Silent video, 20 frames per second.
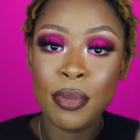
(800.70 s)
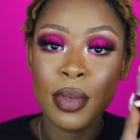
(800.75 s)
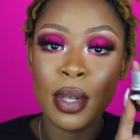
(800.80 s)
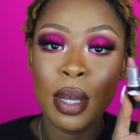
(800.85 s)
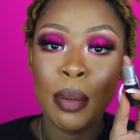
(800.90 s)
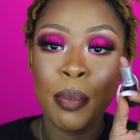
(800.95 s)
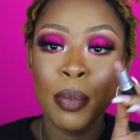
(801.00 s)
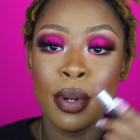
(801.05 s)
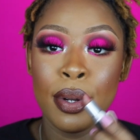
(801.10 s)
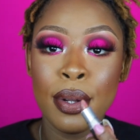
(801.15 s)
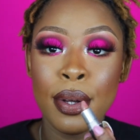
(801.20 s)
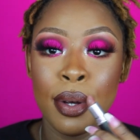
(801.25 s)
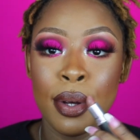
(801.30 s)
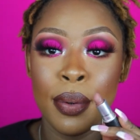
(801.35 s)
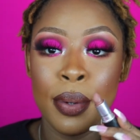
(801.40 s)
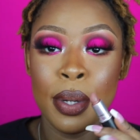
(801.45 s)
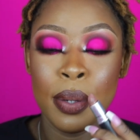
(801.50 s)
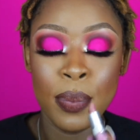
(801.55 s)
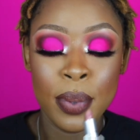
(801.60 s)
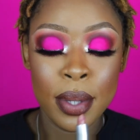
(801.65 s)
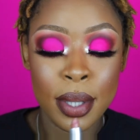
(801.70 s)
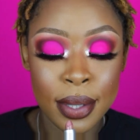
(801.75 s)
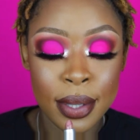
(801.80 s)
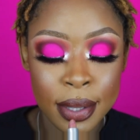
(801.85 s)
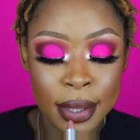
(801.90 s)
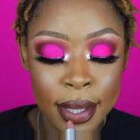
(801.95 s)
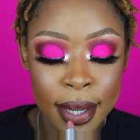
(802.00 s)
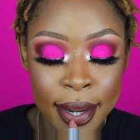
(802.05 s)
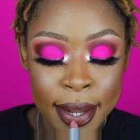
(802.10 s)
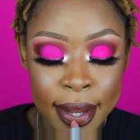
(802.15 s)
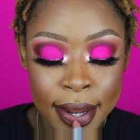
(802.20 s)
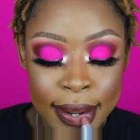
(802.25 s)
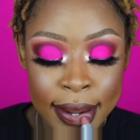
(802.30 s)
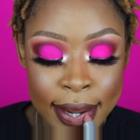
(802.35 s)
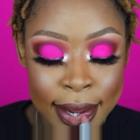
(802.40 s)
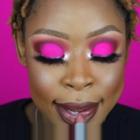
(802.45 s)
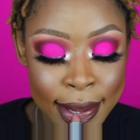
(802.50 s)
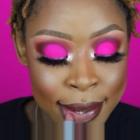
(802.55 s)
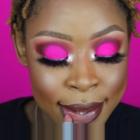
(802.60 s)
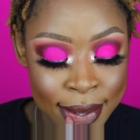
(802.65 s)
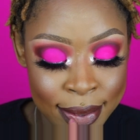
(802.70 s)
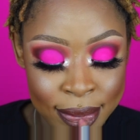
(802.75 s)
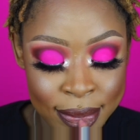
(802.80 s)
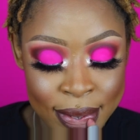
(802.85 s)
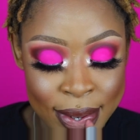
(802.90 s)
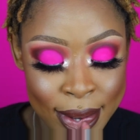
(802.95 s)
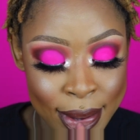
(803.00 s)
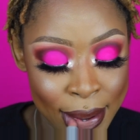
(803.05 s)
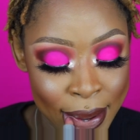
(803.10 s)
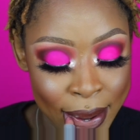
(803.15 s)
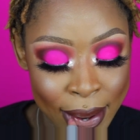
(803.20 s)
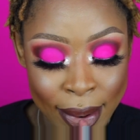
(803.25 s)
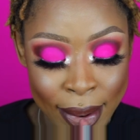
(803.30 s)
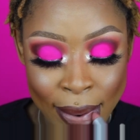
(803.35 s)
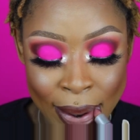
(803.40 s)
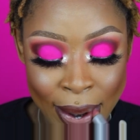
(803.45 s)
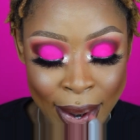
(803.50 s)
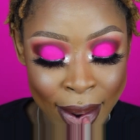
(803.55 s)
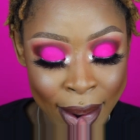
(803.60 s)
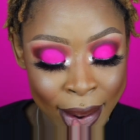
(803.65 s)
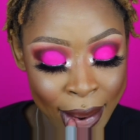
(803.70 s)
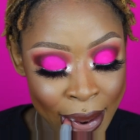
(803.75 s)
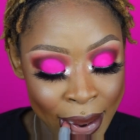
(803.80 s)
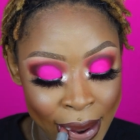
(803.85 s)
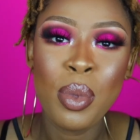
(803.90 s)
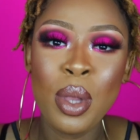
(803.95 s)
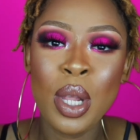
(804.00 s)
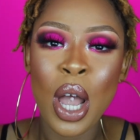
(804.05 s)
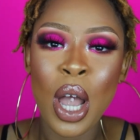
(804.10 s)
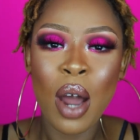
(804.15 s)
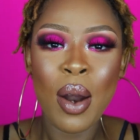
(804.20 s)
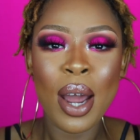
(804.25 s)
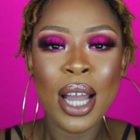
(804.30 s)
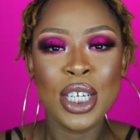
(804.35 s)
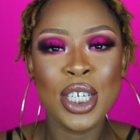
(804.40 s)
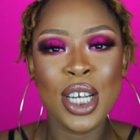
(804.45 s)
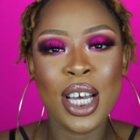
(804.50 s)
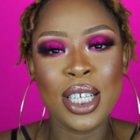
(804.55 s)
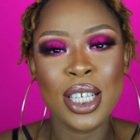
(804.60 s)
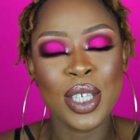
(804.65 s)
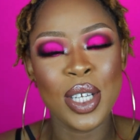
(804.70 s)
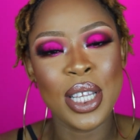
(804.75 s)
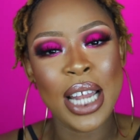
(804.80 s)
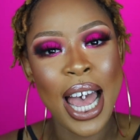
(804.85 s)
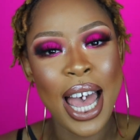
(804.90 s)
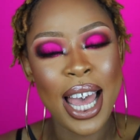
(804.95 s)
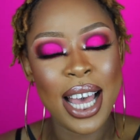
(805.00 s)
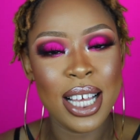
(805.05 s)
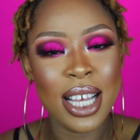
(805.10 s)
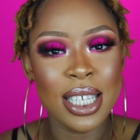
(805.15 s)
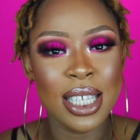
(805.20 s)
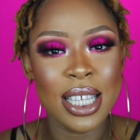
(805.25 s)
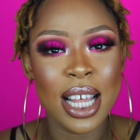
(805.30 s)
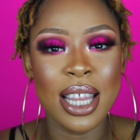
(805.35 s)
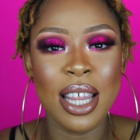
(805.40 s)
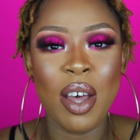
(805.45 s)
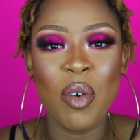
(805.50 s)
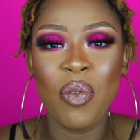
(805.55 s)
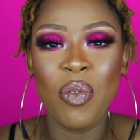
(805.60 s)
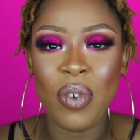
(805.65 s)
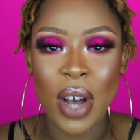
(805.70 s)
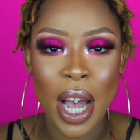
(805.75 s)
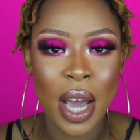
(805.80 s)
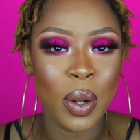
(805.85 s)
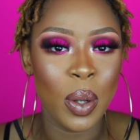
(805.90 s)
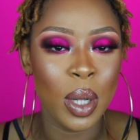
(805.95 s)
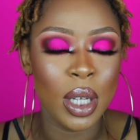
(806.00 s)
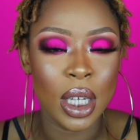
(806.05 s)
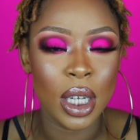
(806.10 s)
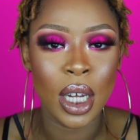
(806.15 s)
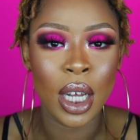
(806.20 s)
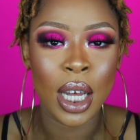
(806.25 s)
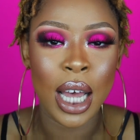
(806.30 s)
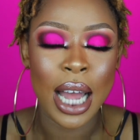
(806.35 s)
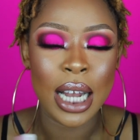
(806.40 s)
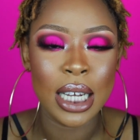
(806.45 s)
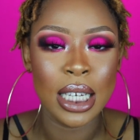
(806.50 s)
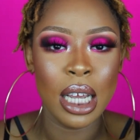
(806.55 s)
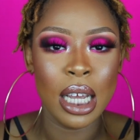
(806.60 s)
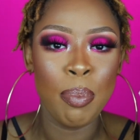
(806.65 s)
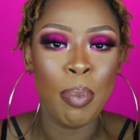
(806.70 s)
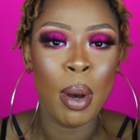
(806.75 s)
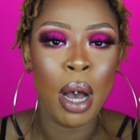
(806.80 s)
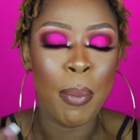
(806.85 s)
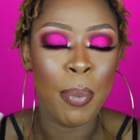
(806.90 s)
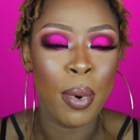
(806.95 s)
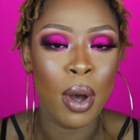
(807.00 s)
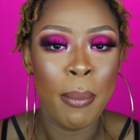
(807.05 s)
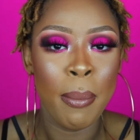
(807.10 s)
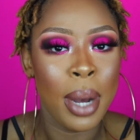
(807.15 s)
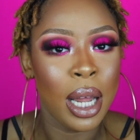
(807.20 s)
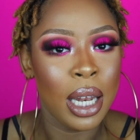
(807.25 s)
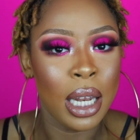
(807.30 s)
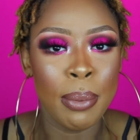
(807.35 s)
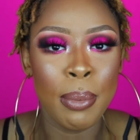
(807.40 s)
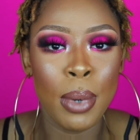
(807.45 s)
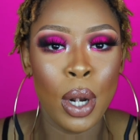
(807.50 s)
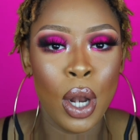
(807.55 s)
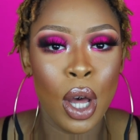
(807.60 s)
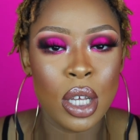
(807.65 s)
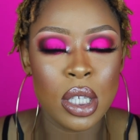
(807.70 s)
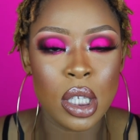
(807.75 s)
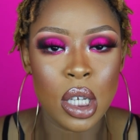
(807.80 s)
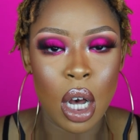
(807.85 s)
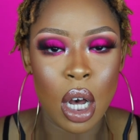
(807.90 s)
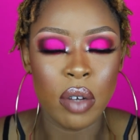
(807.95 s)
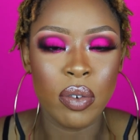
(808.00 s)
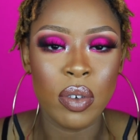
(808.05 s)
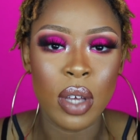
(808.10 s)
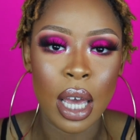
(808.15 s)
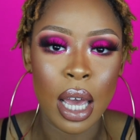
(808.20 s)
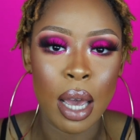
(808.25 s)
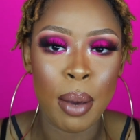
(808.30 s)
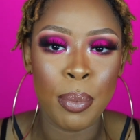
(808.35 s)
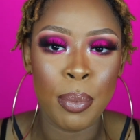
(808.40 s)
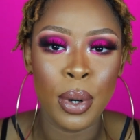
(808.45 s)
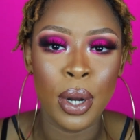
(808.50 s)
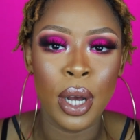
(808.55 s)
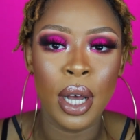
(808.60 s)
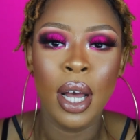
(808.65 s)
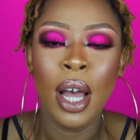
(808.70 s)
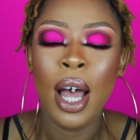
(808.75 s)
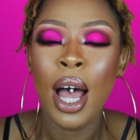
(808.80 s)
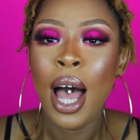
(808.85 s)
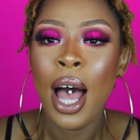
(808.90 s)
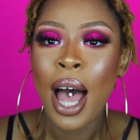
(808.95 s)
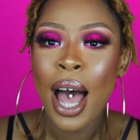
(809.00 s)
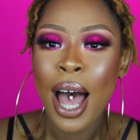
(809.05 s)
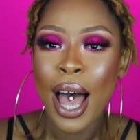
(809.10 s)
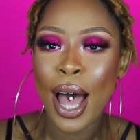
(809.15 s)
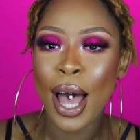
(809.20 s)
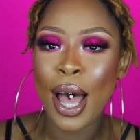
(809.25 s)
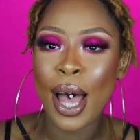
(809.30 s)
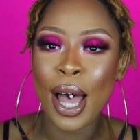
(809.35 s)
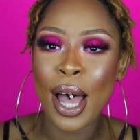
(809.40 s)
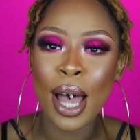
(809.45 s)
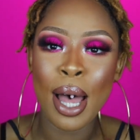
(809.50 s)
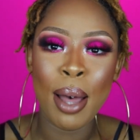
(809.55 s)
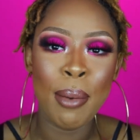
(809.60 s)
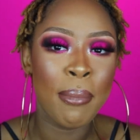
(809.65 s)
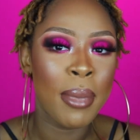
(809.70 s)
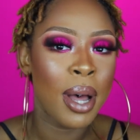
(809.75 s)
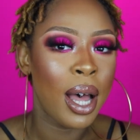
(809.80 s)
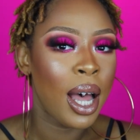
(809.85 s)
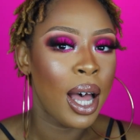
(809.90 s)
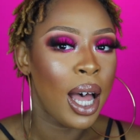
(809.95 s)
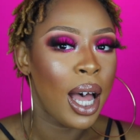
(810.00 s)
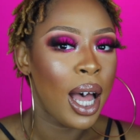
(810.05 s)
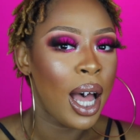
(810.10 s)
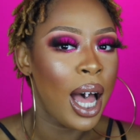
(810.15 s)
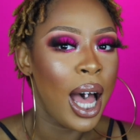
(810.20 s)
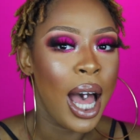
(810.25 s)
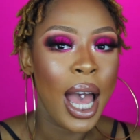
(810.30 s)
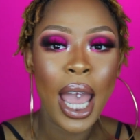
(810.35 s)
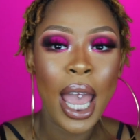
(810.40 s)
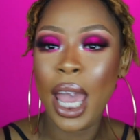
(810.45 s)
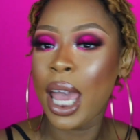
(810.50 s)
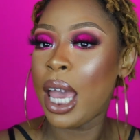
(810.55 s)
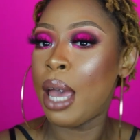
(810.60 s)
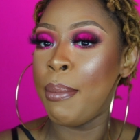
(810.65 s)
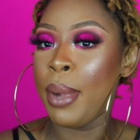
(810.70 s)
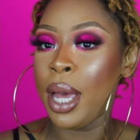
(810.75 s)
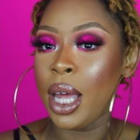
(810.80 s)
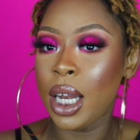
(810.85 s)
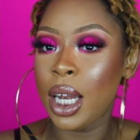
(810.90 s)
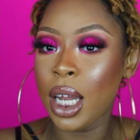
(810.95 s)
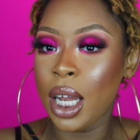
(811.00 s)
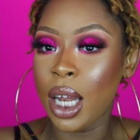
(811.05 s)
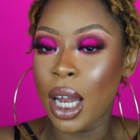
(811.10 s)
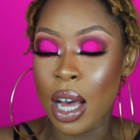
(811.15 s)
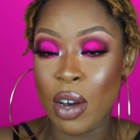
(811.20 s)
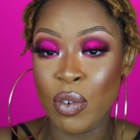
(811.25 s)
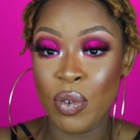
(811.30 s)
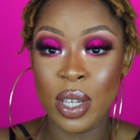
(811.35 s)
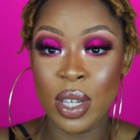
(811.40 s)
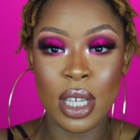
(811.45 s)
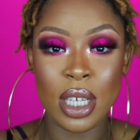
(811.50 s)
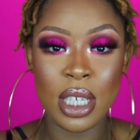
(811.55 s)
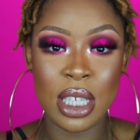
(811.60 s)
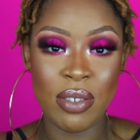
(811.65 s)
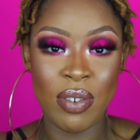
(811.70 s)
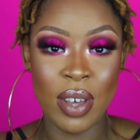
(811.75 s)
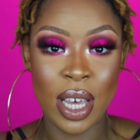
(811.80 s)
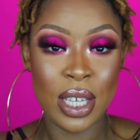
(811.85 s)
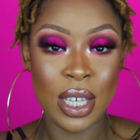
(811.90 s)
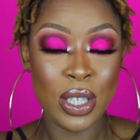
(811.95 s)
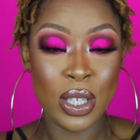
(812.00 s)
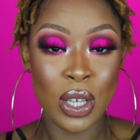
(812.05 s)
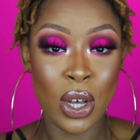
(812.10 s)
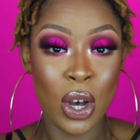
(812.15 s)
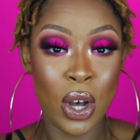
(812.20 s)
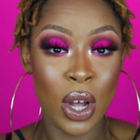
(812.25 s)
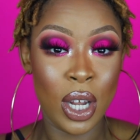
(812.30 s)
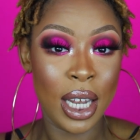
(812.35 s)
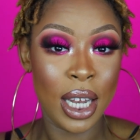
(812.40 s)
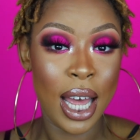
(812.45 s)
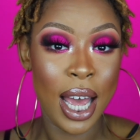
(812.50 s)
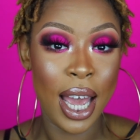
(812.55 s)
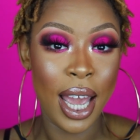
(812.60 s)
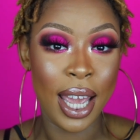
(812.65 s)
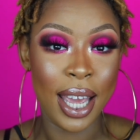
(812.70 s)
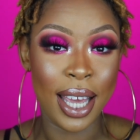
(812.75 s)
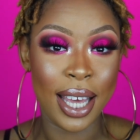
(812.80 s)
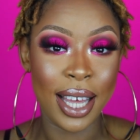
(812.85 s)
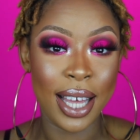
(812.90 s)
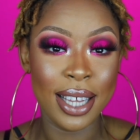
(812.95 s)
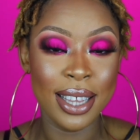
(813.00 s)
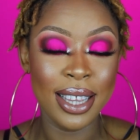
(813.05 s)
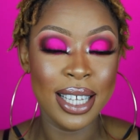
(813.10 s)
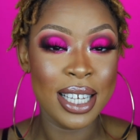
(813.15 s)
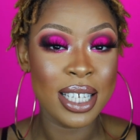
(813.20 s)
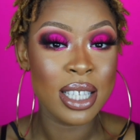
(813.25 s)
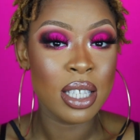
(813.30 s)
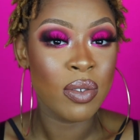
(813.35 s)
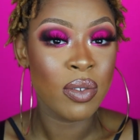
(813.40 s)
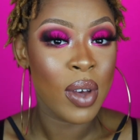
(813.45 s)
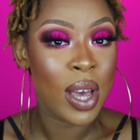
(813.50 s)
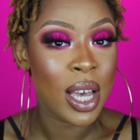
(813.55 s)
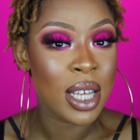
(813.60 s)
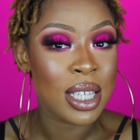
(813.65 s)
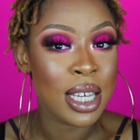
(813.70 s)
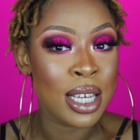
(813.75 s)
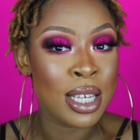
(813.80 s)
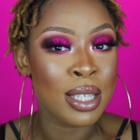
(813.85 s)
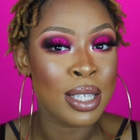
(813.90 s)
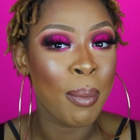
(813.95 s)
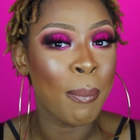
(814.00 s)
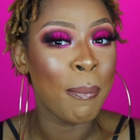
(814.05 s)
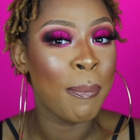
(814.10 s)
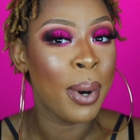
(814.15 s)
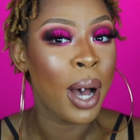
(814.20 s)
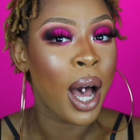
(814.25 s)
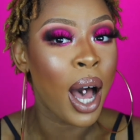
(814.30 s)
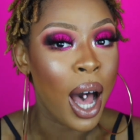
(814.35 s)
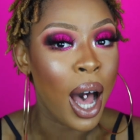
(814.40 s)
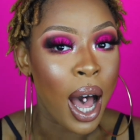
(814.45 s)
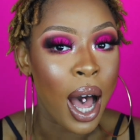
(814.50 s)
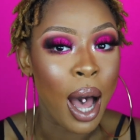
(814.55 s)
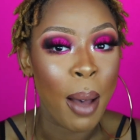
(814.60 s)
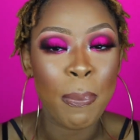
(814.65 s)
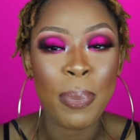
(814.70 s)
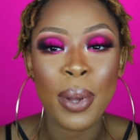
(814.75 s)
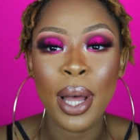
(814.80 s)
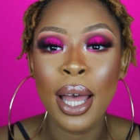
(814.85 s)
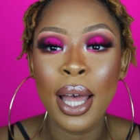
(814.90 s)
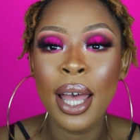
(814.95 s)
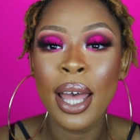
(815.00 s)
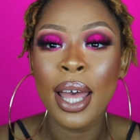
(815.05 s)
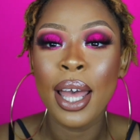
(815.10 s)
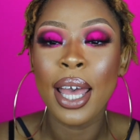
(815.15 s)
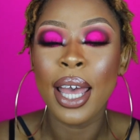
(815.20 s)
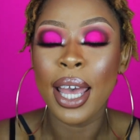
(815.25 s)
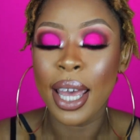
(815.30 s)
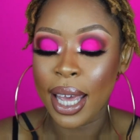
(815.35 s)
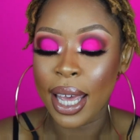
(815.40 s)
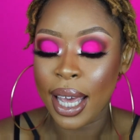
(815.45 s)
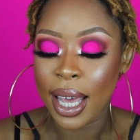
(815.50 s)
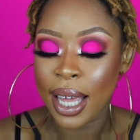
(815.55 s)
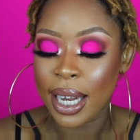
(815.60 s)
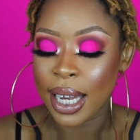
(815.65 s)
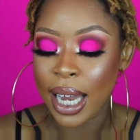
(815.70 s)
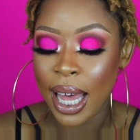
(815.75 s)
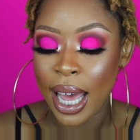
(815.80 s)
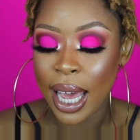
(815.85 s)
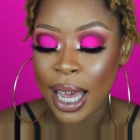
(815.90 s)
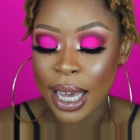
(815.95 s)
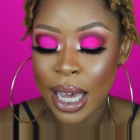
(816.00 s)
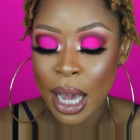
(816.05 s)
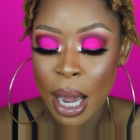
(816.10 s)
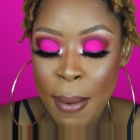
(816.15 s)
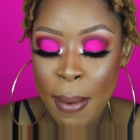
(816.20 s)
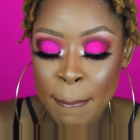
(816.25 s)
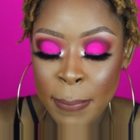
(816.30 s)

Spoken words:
I'm gonna go in with the shade Honey Love. Alright y'all, so that is the final look. I did pop on my lip gloss off camera. I am in love with this face, y'all. Like, this face is pop-in. Like